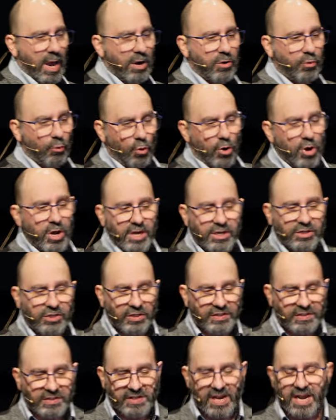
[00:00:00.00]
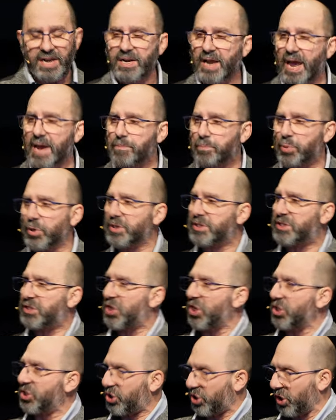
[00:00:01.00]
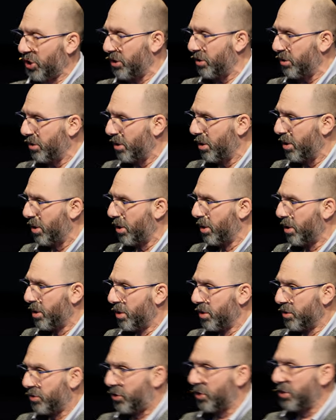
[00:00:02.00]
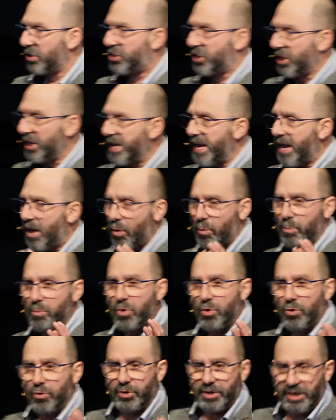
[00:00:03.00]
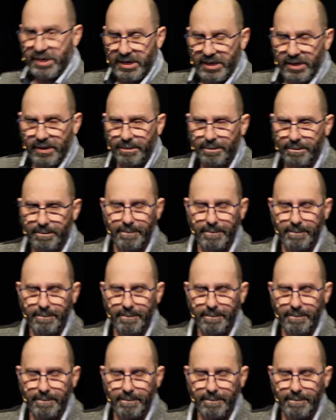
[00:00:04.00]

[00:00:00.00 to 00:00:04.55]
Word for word: agreed to send a petition to D.L. Moody